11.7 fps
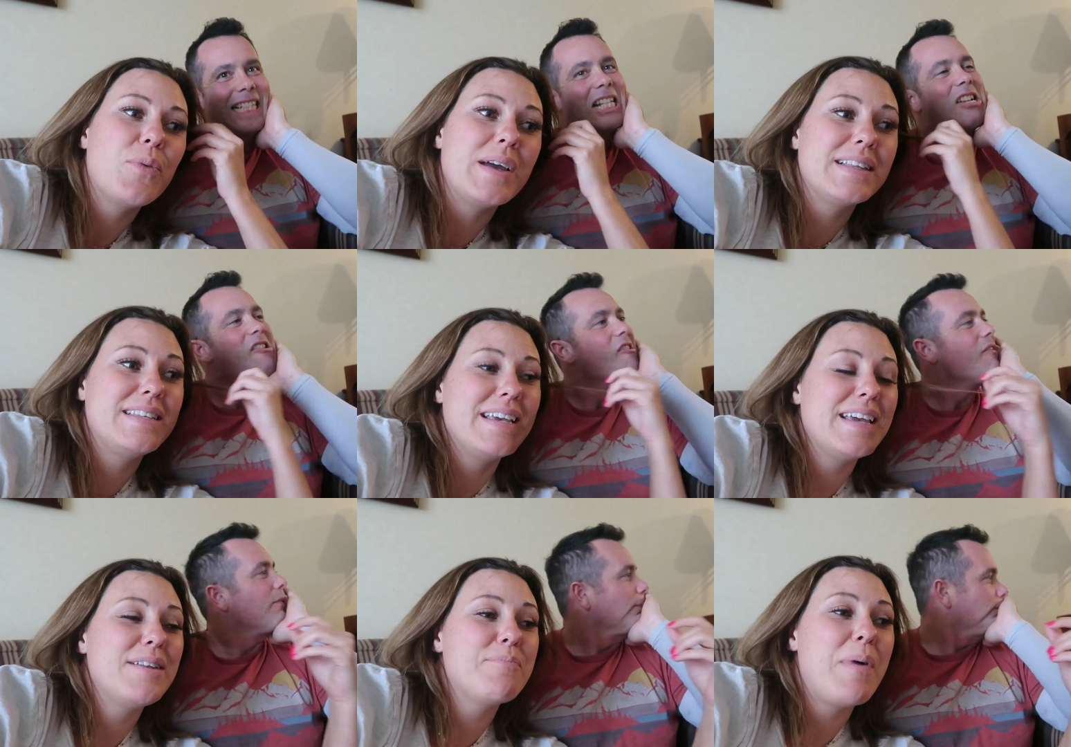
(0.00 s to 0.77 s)
Speaker 1: we
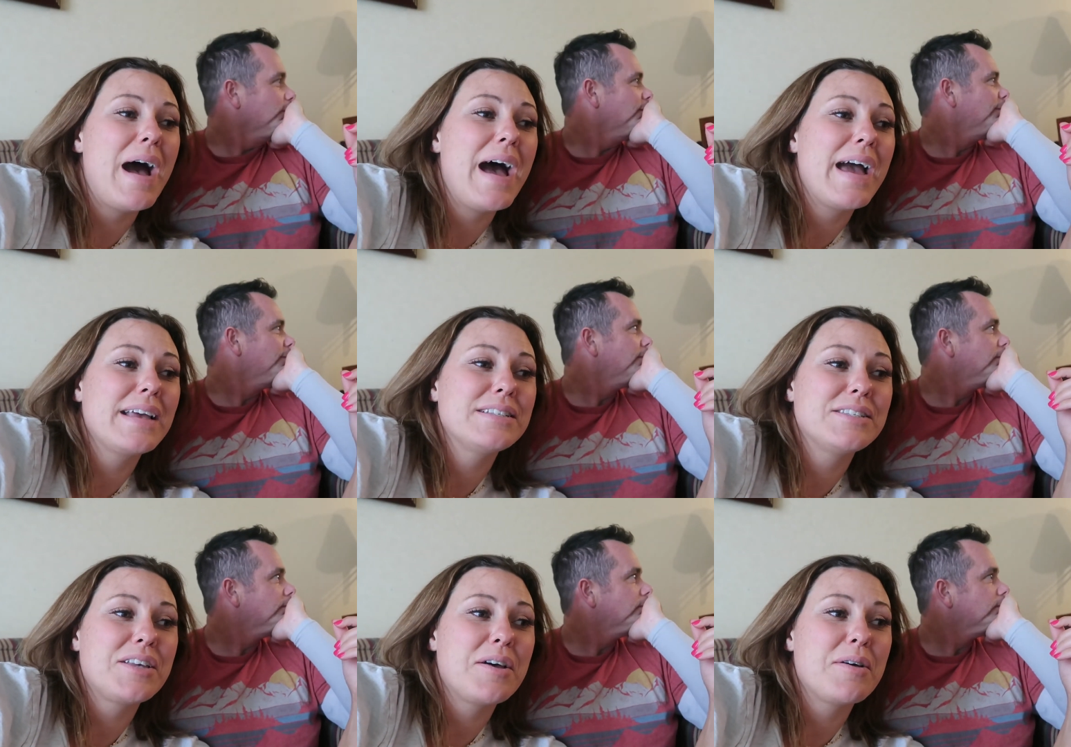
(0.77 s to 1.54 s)
did buy
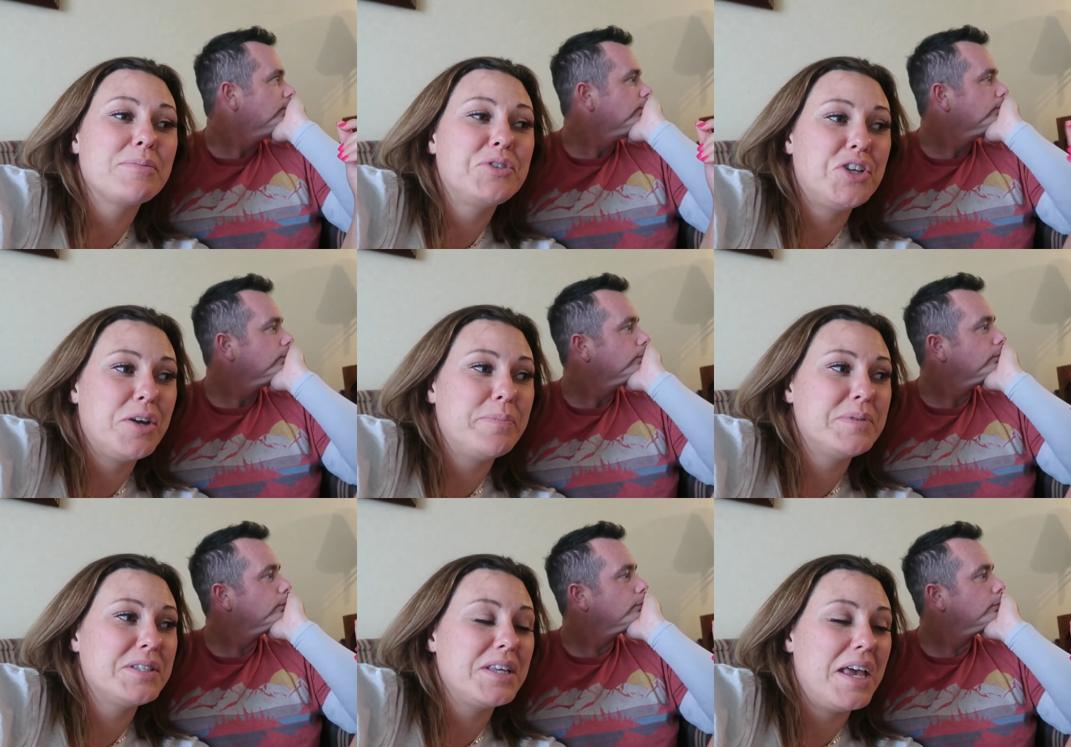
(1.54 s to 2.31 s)
some
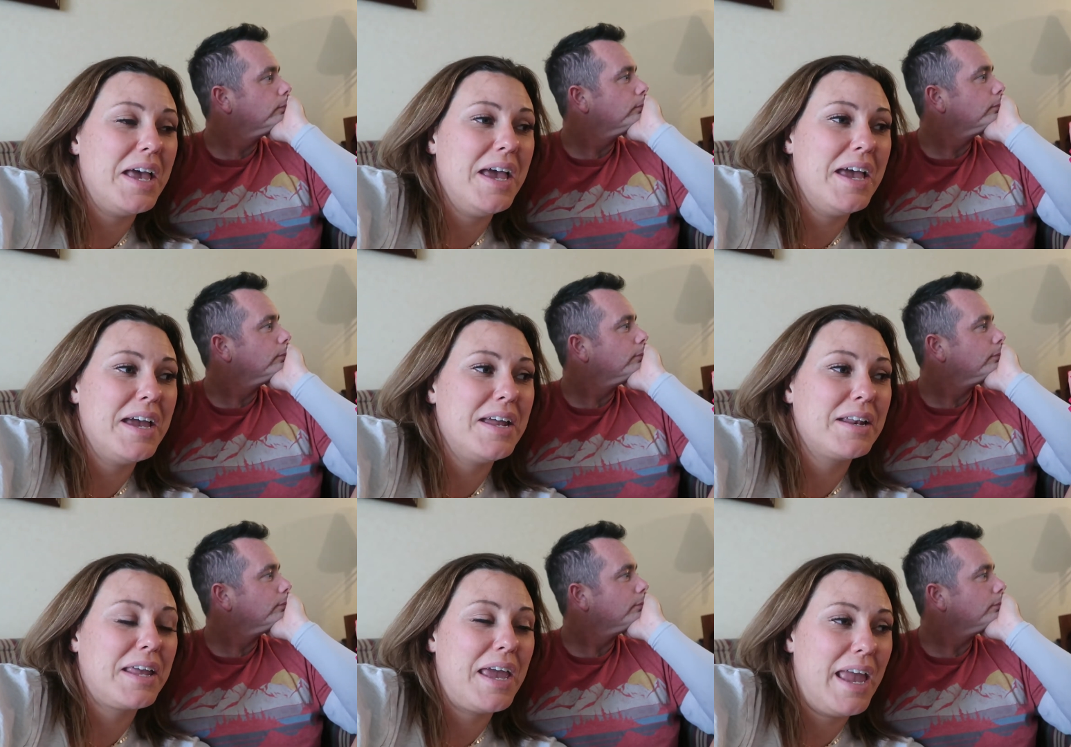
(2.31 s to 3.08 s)
chips
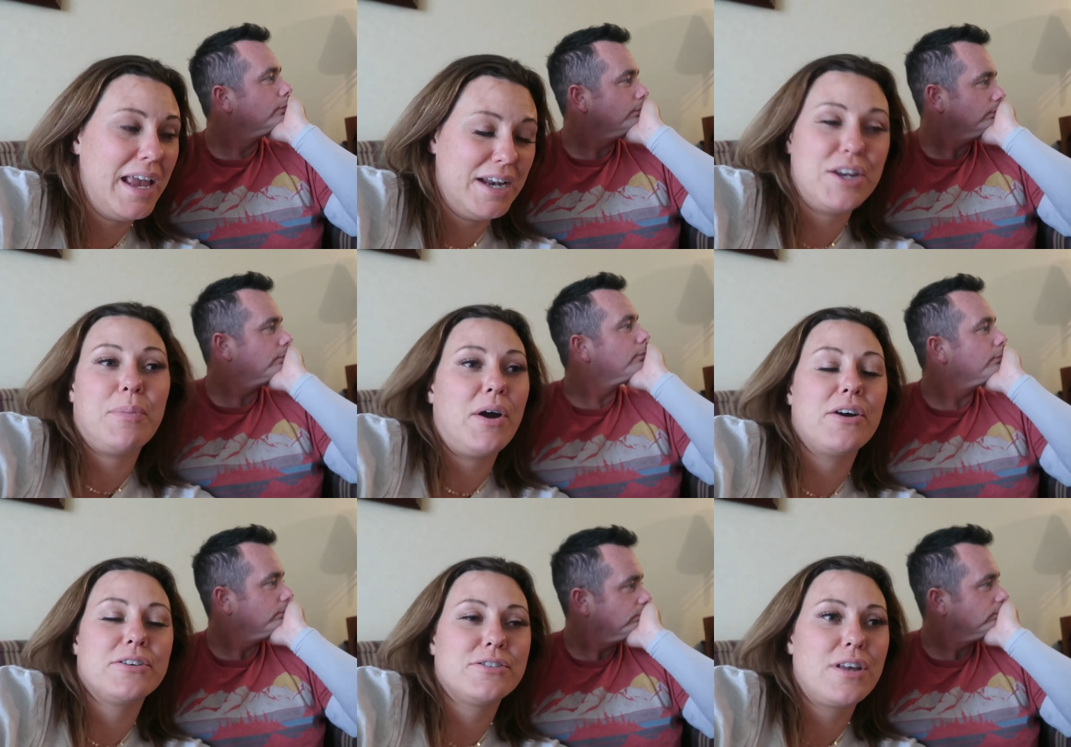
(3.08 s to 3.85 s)
and candy
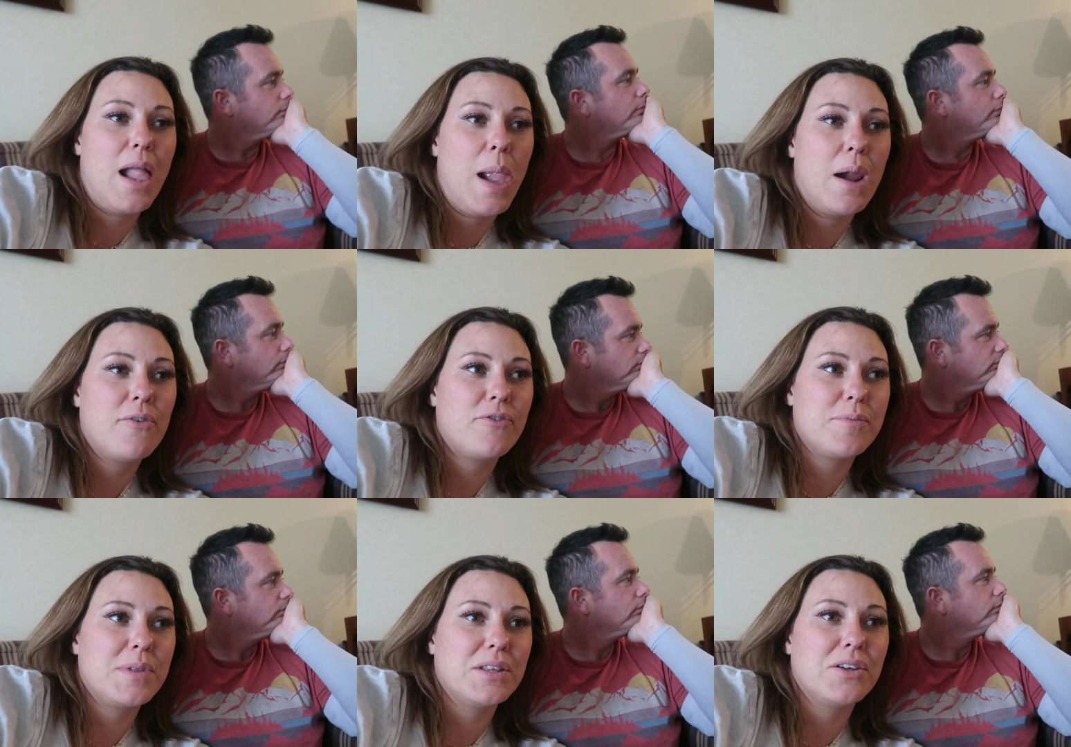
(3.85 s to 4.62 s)
bars
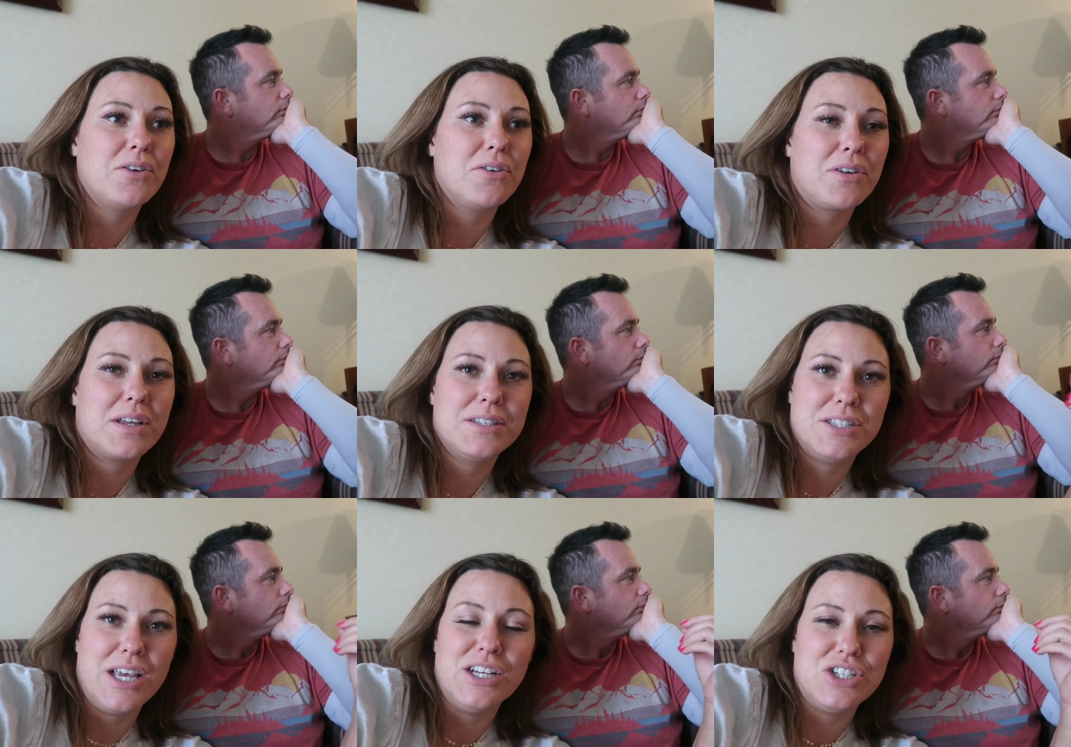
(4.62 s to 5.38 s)
mm. from the little
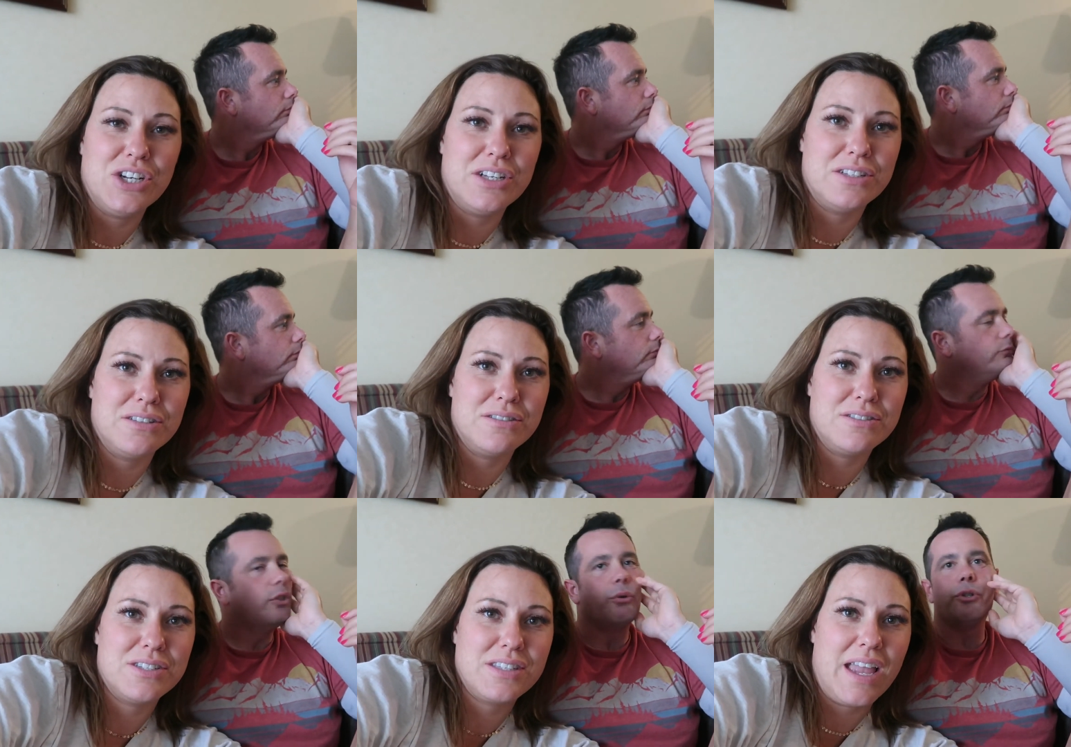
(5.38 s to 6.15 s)
concession
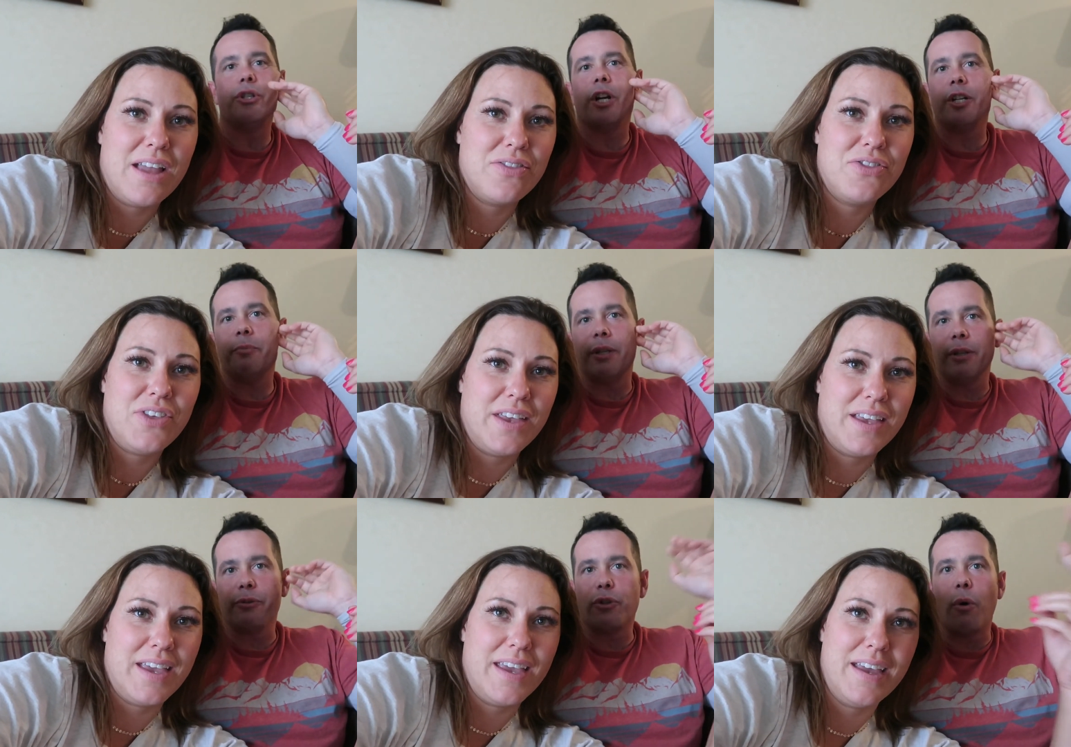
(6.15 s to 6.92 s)
Don't stand judge
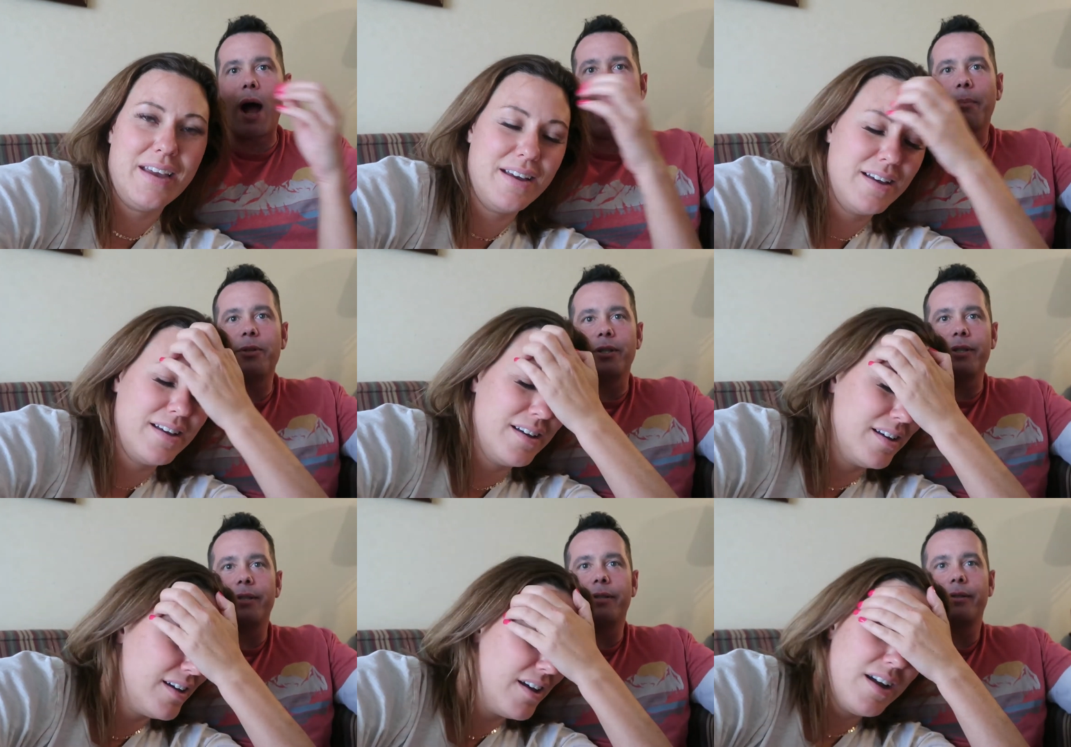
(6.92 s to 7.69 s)
me. There's no
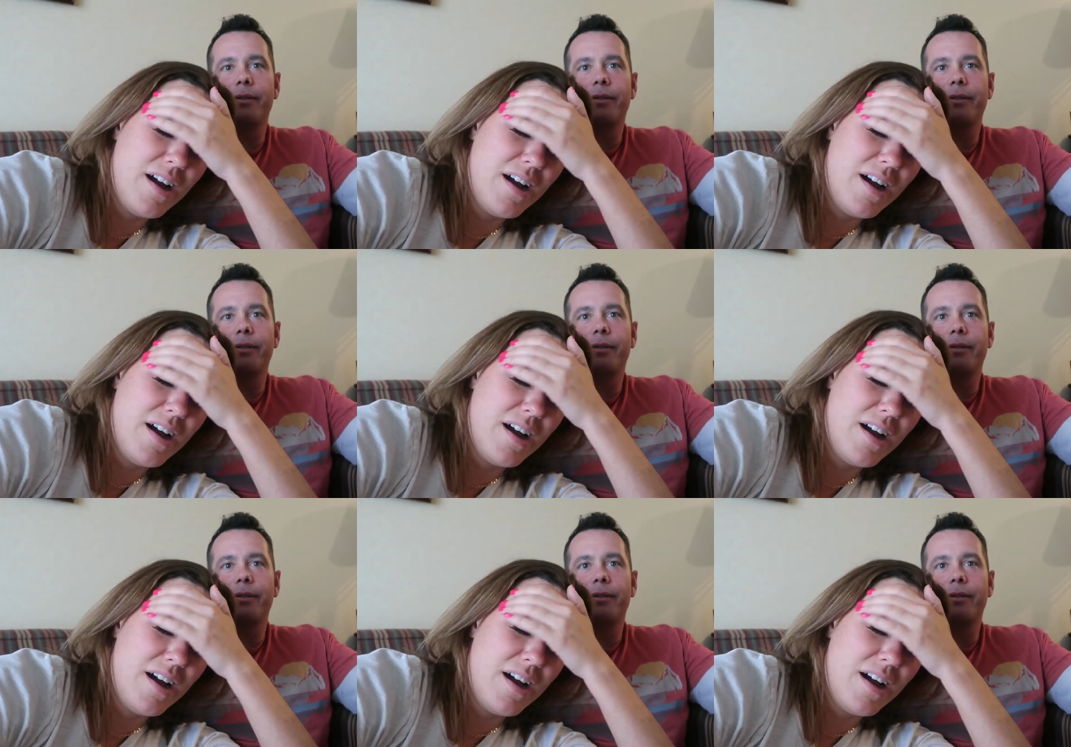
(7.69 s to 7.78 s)
options.